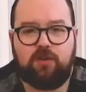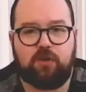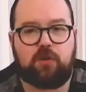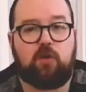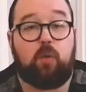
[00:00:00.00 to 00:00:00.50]

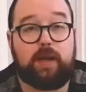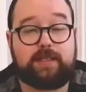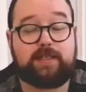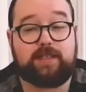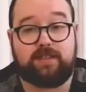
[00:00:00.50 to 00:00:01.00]
the
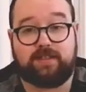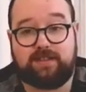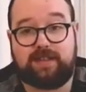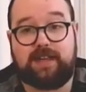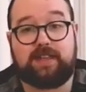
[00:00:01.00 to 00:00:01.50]
question
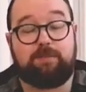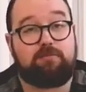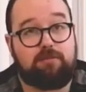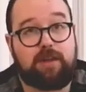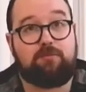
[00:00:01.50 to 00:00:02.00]
and the
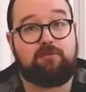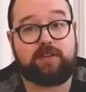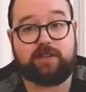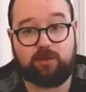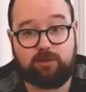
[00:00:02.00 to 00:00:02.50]

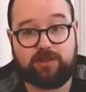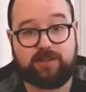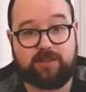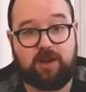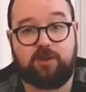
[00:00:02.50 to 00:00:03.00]
primary
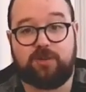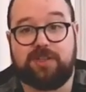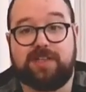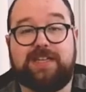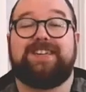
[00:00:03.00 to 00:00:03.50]
sources are
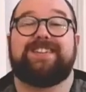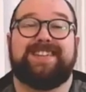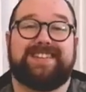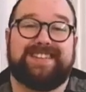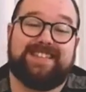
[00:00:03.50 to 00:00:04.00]

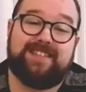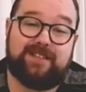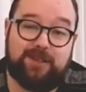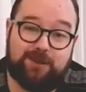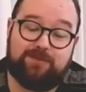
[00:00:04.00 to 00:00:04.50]
unleashed
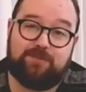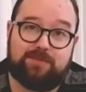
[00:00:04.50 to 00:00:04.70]
against you.